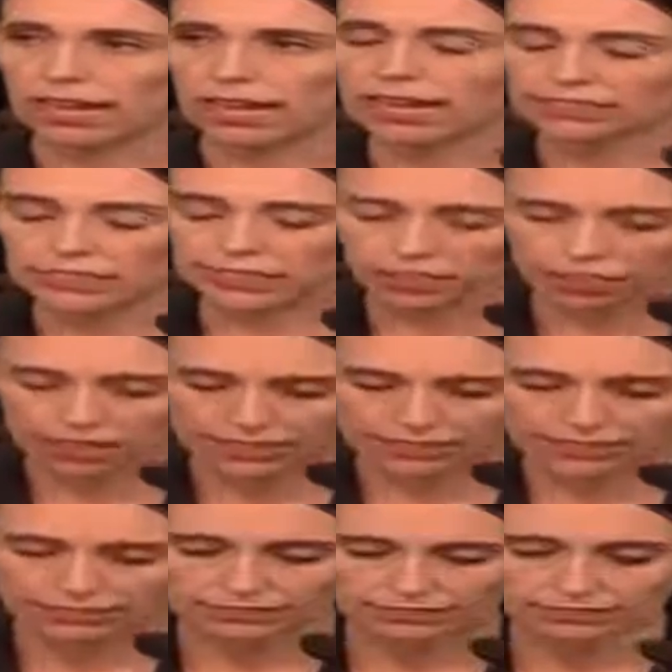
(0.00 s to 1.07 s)
and tonight
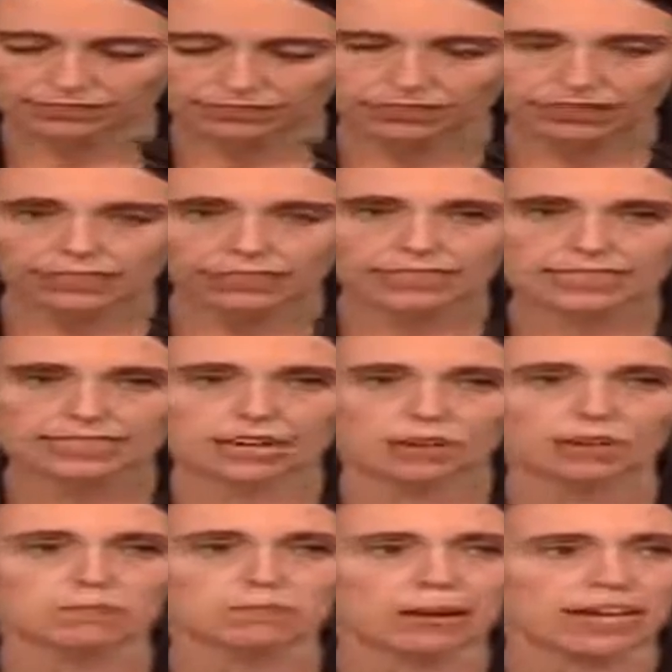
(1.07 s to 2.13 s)
is our
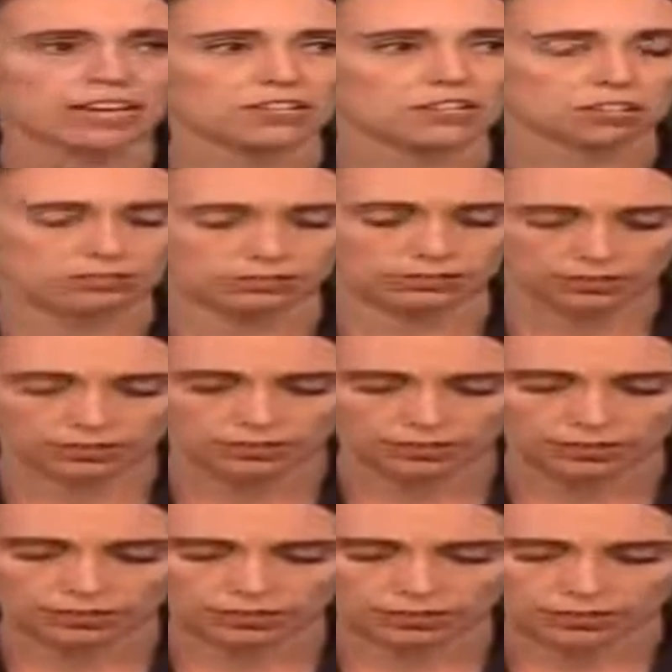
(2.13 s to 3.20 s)

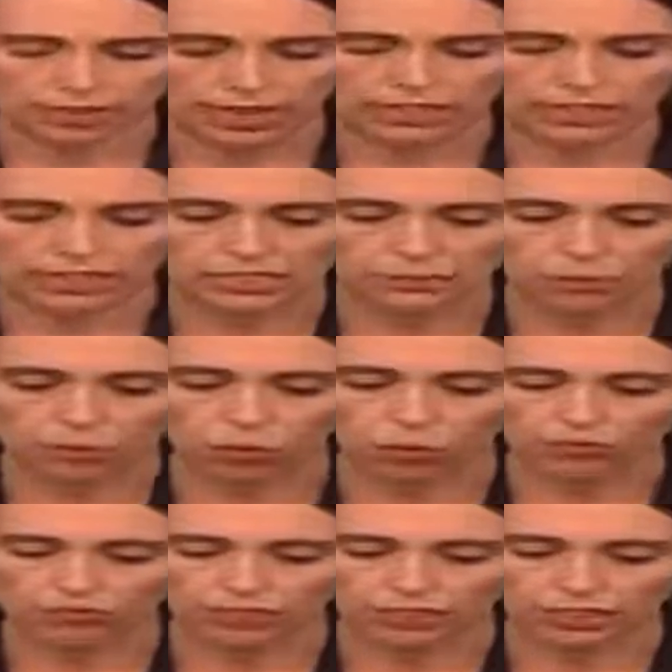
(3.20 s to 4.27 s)
compassion and the
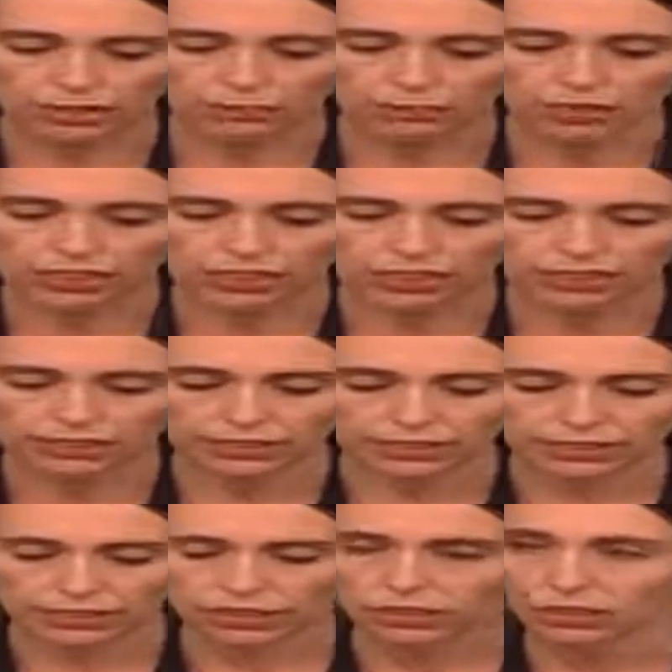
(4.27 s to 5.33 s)
support for the community
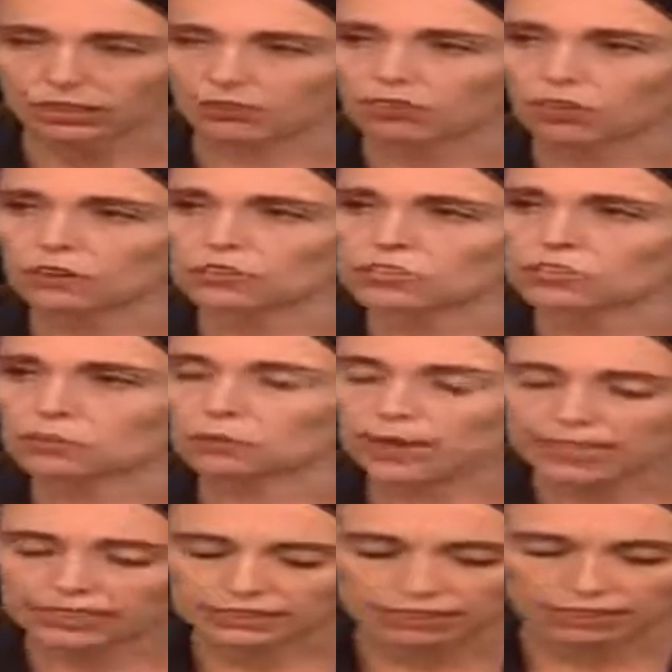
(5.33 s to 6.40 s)
of those
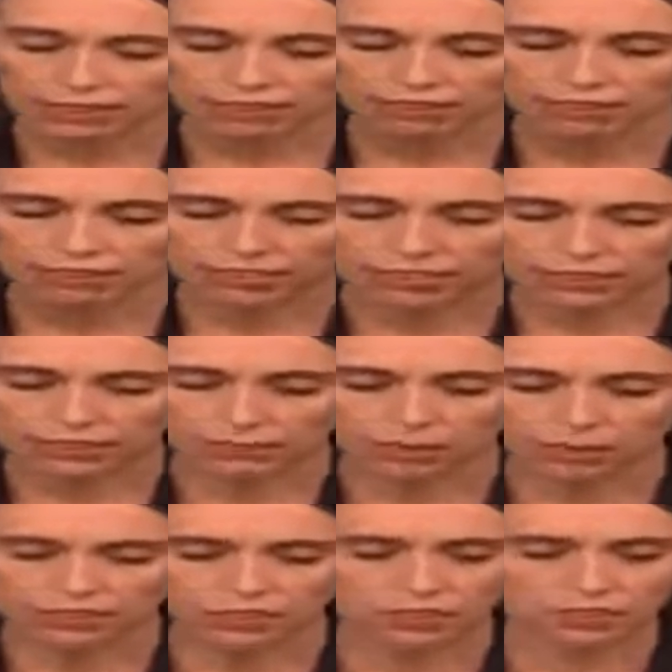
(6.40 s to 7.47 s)
directly affected
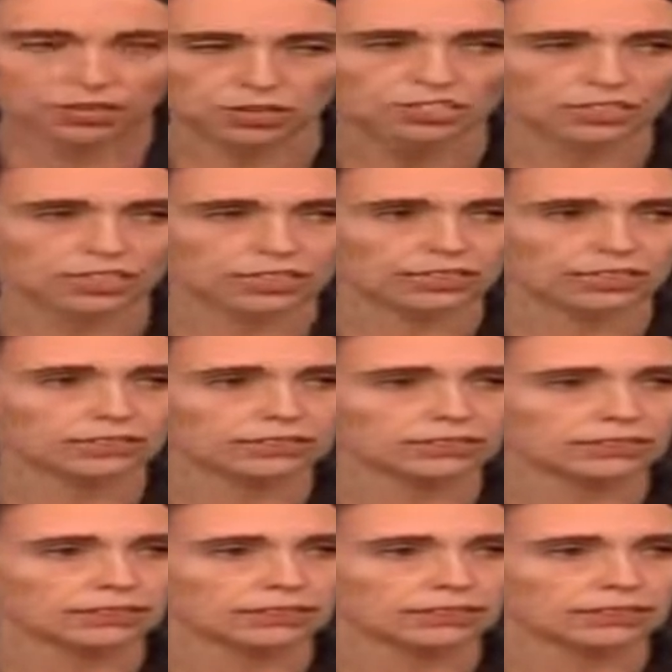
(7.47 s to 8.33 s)
by this tragedy.